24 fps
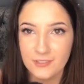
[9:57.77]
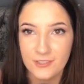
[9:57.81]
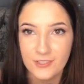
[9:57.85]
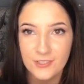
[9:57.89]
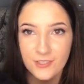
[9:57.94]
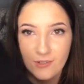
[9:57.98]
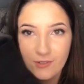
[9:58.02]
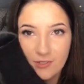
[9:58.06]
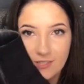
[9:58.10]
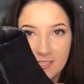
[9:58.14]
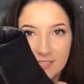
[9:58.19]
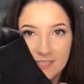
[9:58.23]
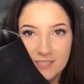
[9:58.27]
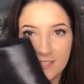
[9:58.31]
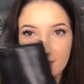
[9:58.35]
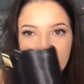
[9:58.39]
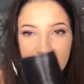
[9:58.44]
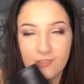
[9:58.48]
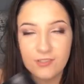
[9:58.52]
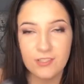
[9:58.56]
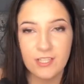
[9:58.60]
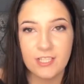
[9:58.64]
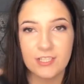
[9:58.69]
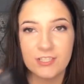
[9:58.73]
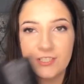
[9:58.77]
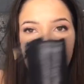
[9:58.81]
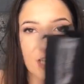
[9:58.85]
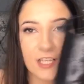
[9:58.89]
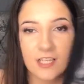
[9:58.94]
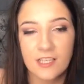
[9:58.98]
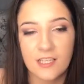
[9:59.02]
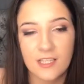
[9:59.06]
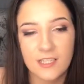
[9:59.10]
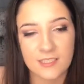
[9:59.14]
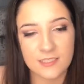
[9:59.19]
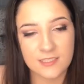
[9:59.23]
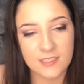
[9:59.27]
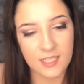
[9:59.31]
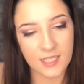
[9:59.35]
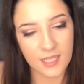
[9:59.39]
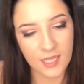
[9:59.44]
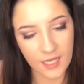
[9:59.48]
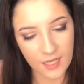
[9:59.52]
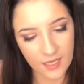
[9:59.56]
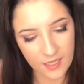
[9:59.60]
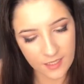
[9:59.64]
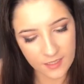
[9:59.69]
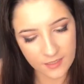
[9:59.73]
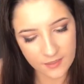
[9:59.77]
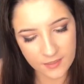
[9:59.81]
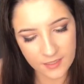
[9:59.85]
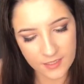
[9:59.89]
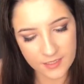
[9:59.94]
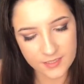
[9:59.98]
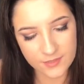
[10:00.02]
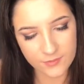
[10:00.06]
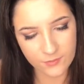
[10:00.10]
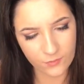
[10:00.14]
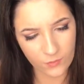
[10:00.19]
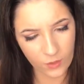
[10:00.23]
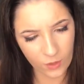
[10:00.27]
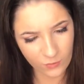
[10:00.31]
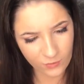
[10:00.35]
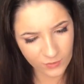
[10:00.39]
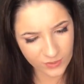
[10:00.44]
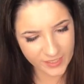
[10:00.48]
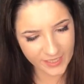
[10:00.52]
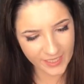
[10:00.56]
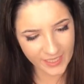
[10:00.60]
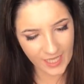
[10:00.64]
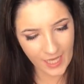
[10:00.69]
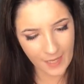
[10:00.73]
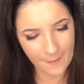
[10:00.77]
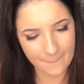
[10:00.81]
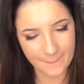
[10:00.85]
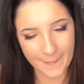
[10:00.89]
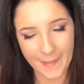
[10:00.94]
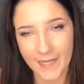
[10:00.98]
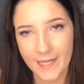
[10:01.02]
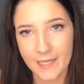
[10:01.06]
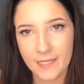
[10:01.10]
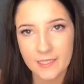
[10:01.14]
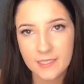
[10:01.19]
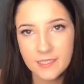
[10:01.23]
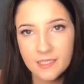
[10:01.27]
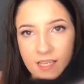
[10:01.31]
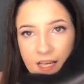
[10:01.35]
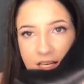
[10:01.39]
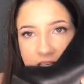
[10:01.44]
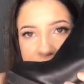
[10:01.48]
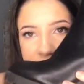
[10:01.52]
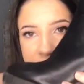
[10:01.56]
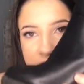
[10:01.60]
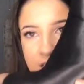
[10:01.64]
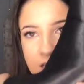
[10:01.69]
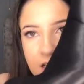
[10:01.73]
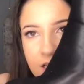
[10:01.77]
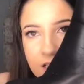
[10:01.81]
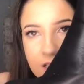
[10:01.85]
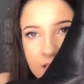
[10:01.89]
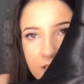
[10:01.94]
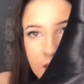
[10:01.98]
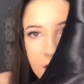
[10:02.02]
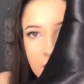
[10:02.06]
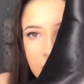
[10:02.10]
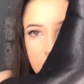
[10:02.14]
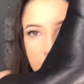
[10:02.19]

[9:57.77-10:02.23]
They're honestly not that shiny. It's like a, it's almost like a matte kind of cut. Like,